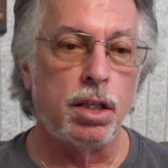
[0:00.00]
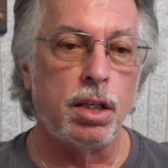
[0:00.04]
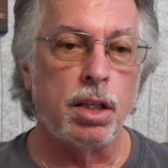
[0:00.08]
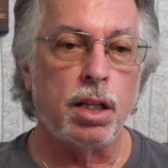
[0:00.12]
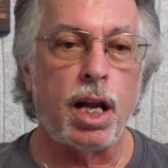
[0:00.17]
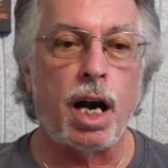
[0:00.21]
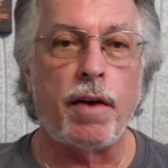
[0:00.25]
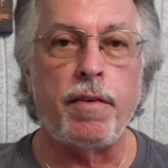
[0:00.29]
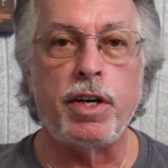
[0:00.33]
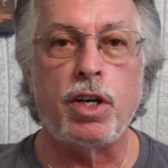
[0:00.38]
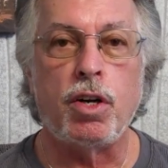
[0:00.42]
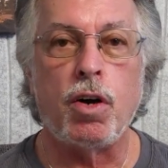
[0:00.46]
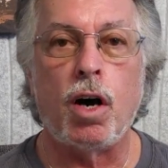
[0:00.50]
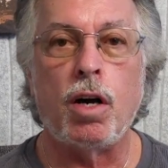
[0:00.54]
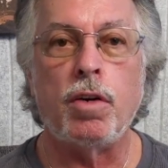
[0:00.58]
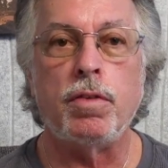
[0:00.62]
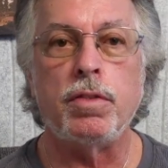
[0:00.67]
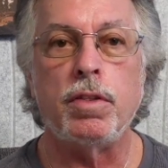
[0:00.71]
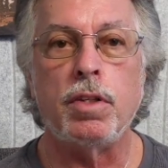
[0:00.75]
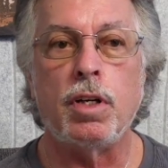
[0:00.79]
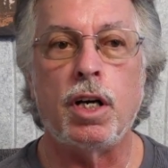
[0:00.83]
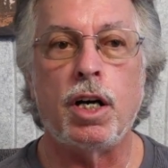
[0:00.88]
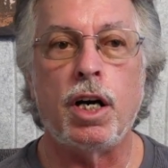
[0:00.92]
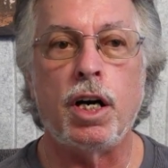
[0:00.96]
Larry
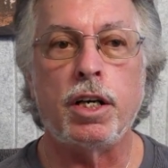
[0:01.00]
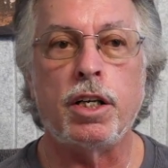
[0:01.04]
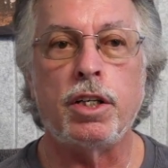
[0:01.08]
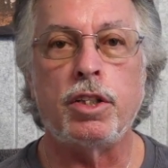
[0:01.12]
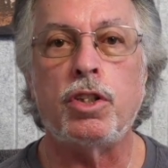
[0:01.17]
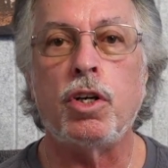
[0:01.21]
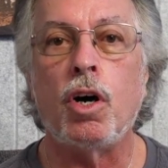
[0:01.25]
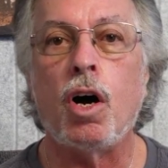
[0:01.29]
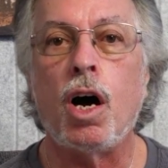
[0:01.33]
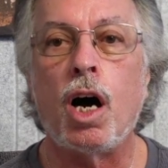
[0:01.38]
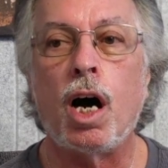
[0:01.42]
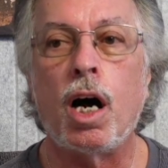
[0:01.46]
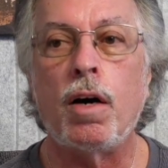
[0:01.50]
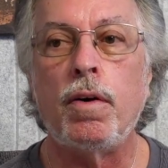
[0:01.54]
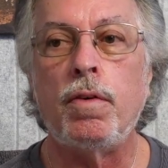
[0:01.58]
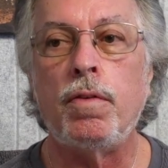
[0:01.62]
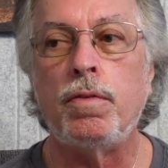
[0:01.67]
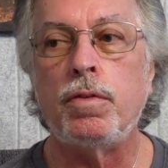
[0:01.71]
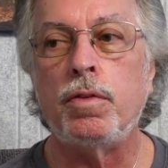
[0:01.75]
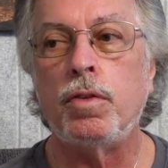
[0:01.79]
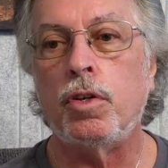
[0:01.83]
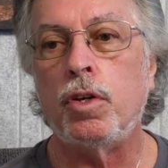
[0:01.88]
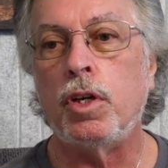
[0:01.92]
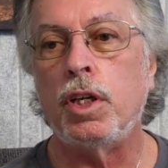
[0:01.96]
Carlton guitar
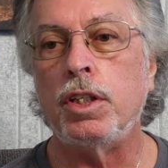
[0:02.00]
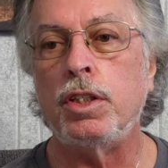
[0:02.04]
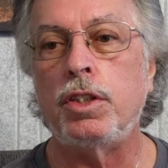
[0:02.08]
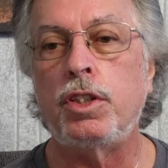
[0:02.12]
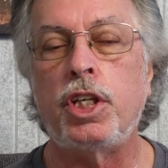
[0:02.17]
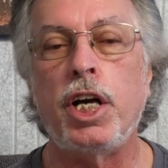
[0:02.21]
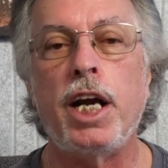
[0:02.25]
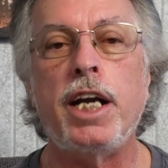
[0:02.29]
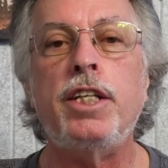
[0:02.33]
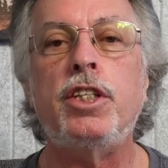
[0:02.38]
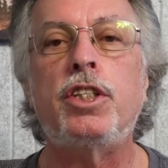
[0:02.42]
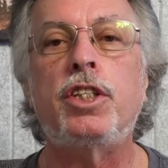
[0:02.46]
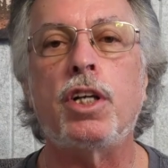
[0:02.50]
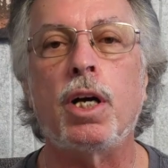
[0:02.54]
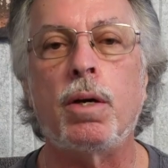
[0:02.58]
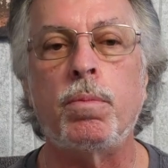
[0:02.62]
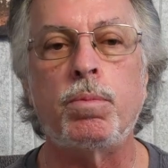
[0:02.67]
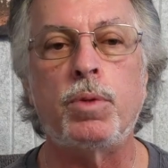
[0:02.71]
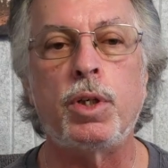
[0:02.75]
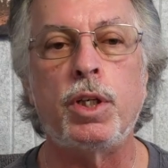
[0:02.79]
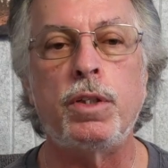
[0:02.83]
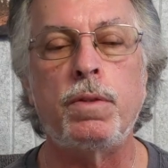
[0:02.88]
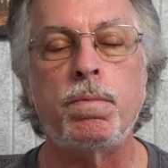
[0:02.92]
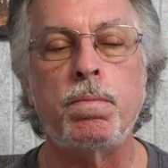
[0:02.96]
or change
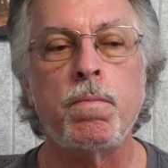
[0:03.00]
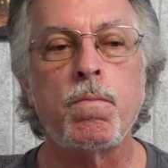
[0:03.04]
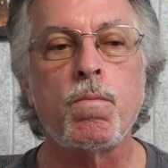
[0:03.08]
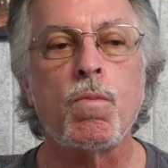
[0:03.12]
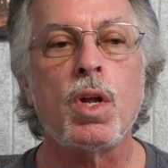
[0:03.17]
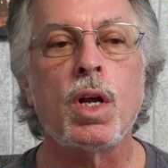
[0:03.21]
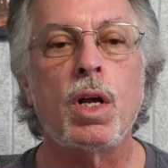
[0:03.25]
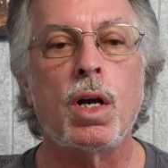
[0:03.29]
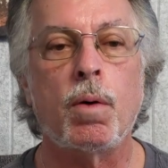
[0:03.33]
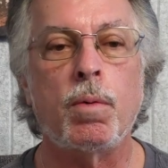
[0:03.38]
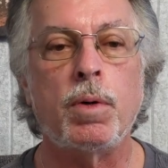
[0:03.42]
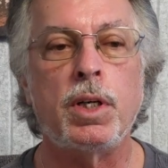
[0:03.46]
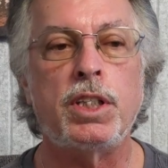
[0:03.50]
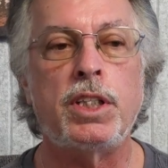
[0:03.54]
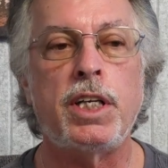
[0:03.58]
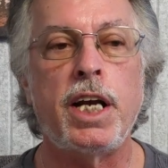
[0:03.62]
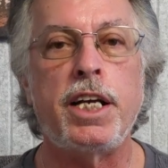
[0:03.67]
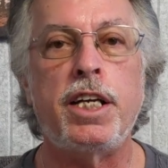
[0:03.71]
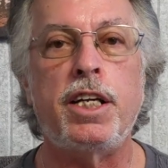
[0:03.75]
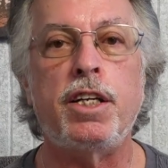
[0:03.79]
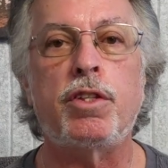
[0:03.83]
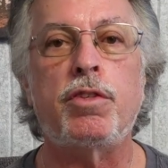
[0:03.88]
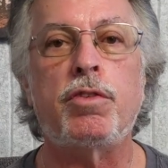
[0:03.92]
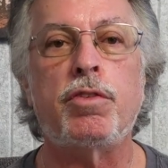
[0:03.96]
something. I'm going to
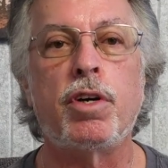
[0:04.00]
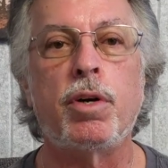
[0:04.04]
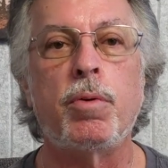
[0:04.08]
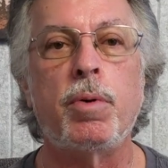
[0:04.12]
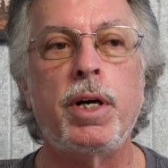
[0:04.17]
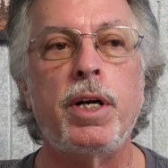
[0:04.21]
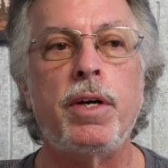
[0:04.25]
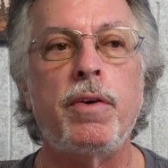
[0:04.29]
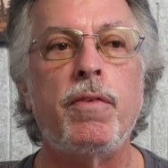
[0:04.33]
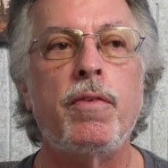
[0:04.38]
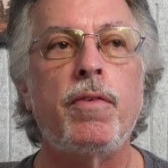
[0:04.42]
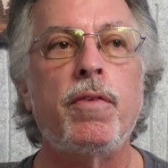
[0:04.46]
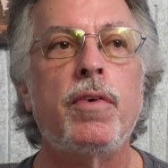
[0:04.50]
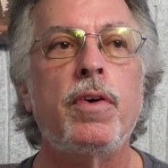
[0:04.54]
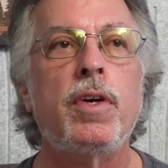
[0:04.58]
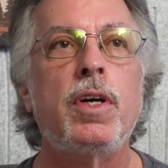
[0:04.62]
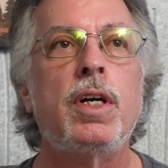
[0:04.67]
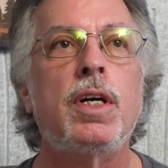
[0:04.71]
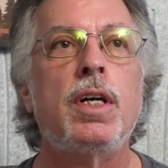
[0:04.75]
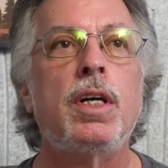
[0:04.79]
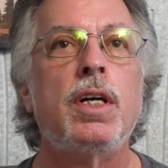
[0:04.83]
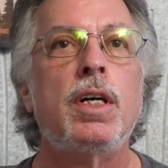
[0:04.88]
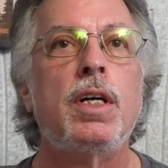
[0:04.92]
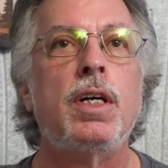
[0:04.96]
take you through it.
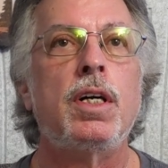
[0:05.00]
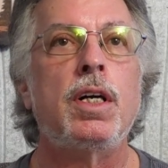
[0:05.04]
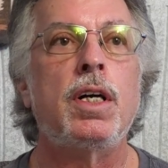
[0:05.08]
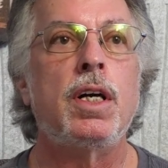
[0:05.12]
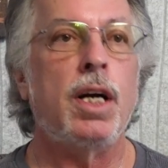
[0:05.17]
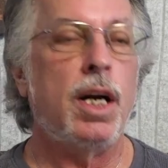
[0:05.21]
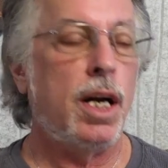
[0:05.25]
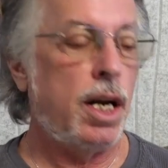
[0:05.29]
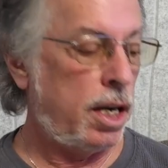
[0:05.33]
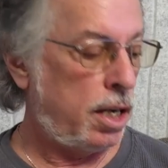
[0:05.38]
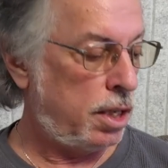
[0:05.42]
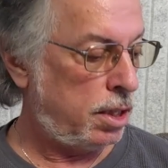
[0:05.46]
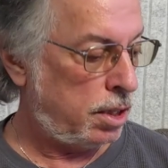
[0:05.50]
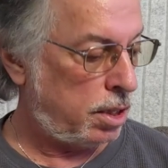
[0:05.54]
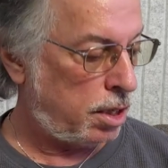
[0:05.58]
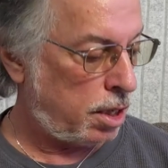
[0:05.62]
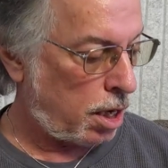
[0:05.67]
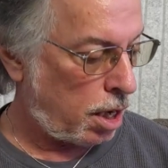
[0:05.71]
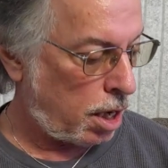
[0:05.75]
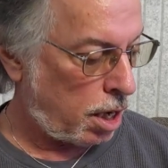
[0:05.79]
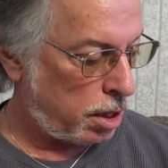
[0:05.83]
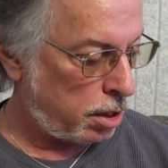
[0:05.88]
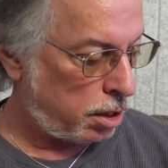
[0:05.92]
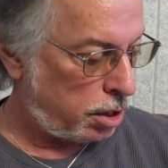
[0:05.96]
And
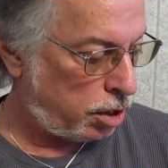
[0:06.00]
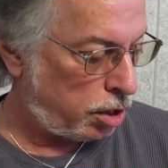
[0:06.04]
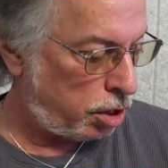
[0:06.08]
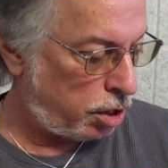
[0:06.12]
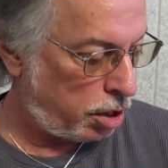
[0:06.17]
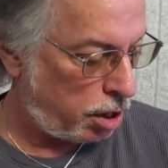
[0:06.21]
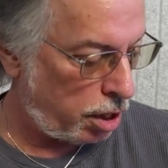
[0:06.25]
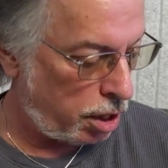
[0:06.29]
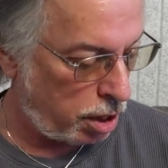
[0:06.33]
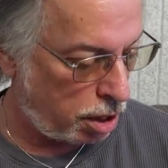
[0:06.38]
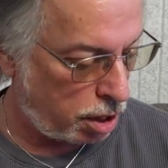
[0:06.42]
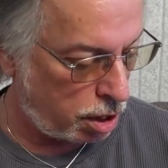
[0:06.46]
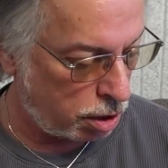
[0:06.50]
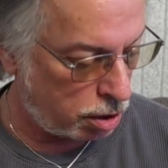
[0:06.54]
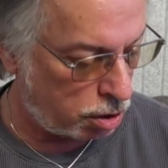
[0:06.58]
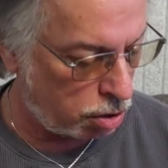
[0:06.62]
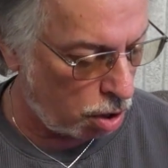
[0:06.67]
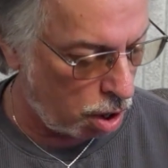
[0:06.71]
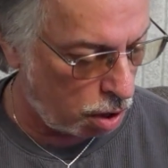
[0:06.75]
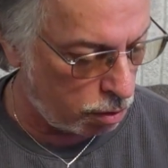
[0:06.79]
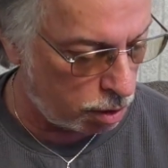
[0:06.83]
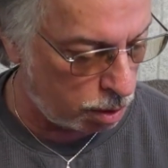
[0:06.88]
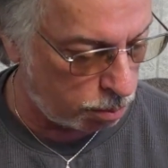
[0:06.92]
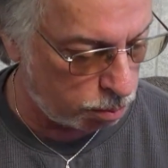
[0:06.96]
this is the
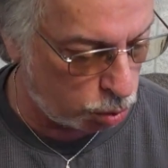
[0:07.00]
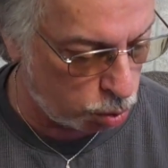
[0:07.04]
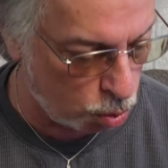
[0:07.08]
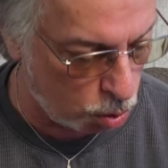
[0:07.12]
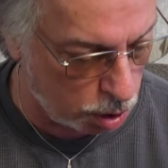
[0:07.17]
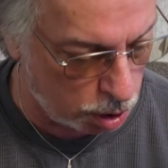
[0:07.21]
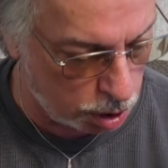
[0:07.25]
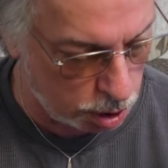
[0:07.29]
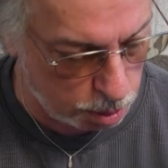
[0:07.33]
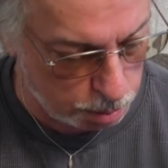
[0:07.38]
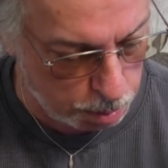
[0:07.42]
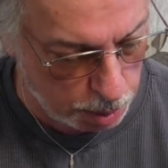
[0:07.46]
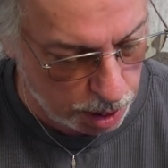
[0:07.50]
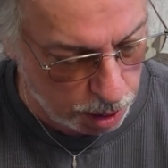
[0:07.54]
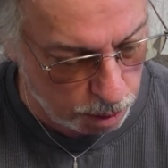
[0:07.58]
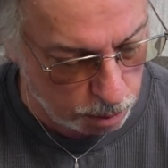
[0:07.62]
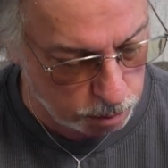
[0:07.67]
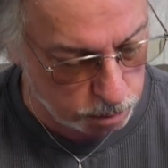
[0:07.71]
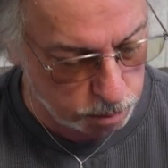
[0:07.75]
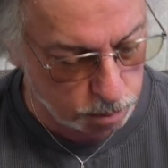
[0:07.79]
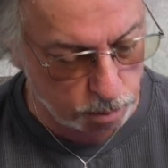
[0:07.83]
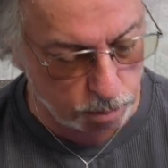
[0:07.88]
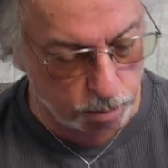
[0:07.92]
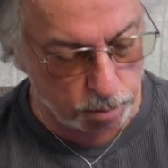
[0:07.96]
guitar that I'm talking about
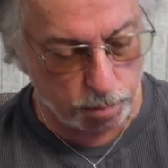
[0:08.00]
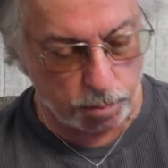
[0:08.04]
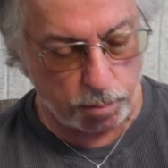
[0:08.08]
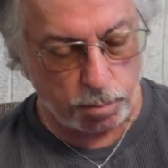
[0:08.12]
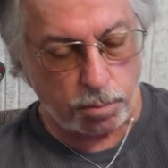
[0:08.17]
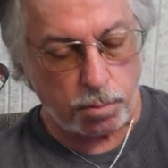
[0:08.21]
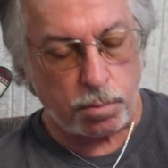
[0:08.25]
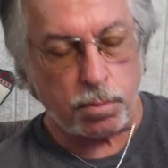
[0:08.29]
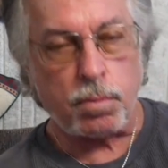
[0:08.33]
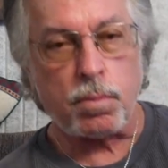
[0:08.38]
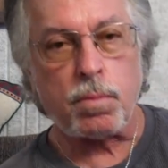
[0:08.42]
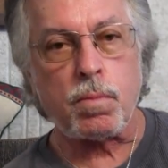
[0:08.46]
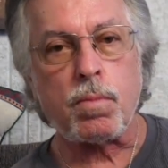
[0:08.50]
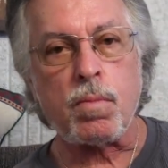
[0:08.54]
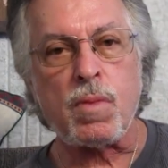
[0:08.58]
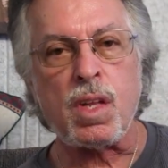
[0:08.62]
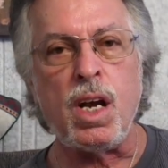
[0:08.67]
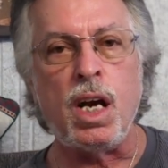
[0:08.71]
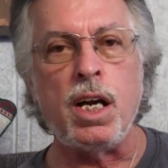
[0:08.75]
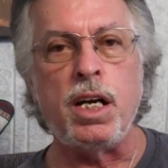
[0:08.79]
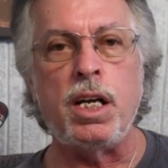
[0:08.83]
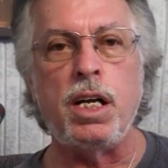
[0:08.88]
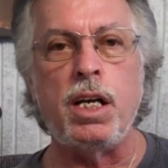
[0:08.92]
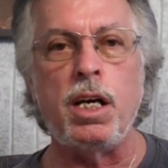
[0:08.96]

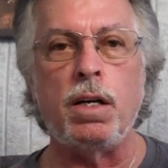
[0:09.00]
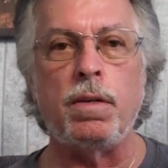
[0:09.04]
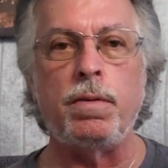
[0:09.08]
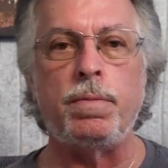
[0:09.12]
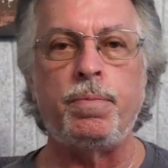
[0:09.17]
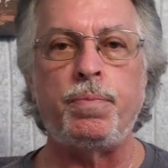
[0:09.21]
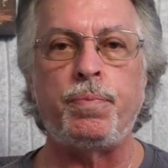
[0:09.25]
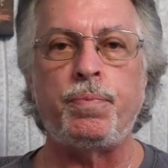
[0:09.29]
right here.